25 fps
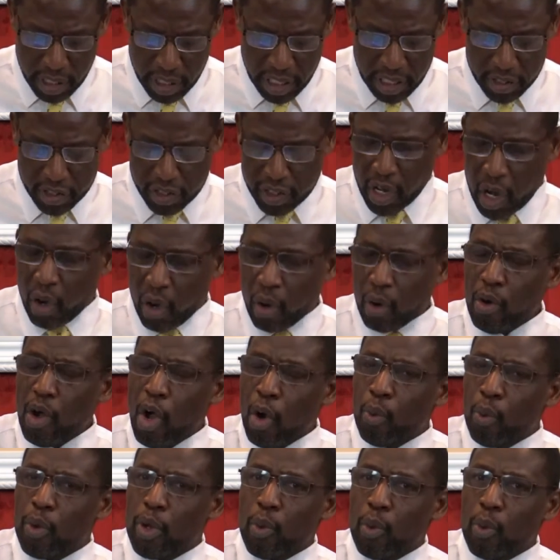And so
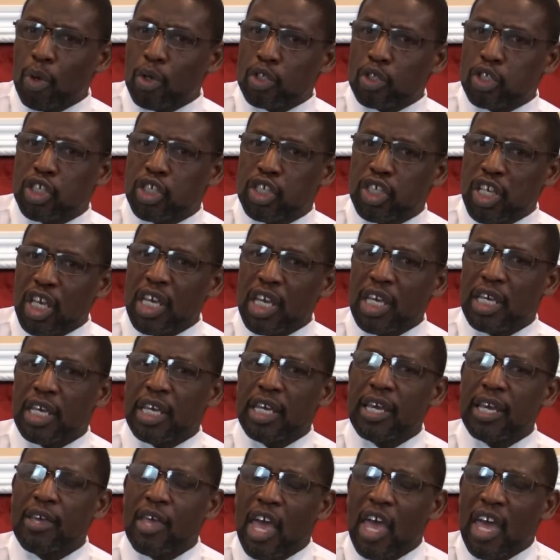we will
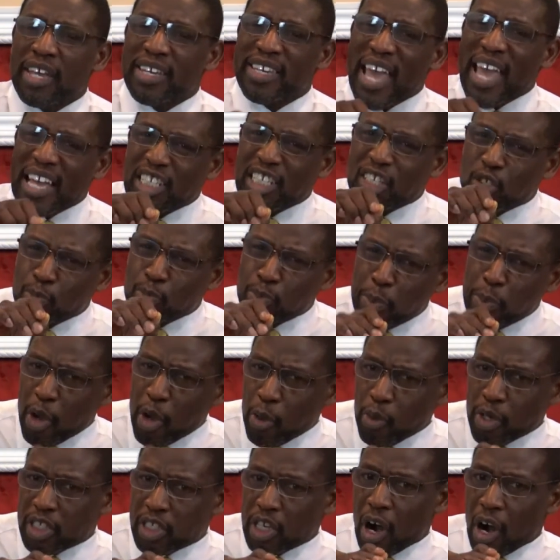see that
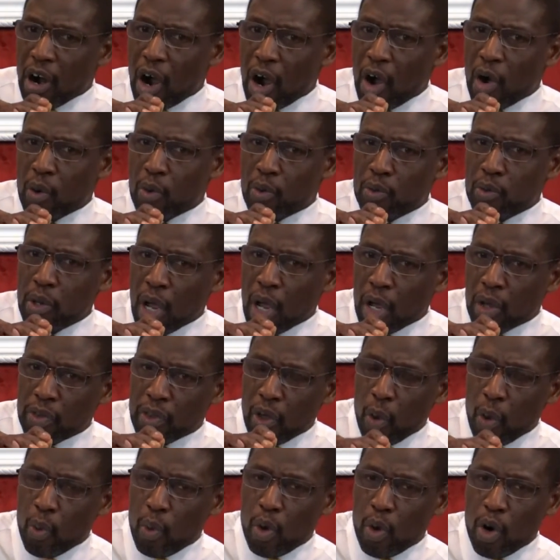spirits are on
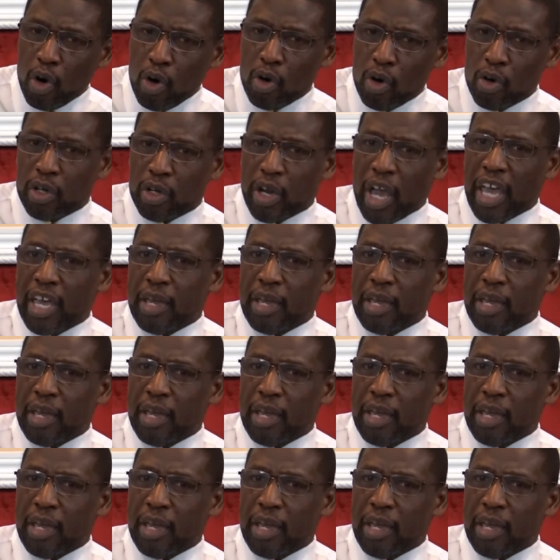the word.